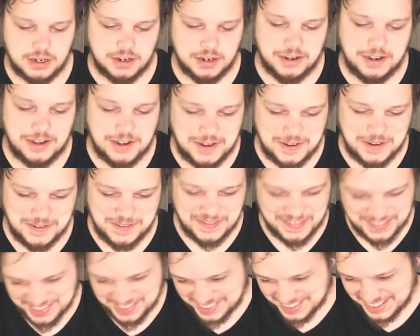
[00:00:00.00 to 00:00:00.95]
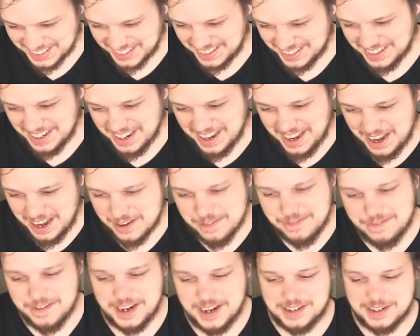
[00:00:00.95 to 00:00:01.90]
How
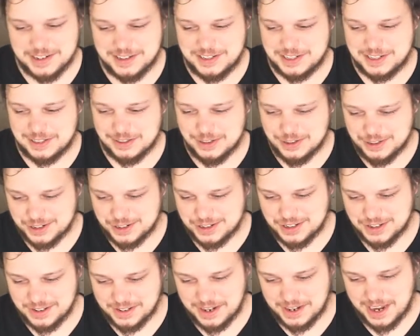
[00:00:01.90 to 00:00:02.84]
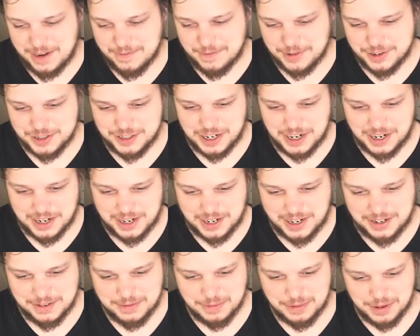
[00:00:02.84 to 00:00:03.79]
fake does this look to the average
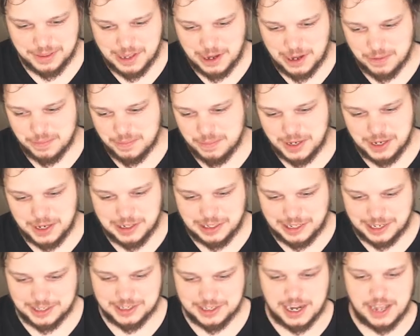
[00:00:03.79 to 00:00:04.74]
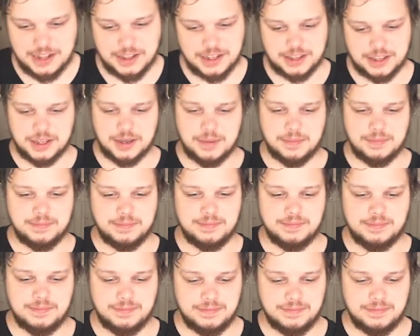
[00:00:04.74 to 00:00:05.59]
eye without me telling them?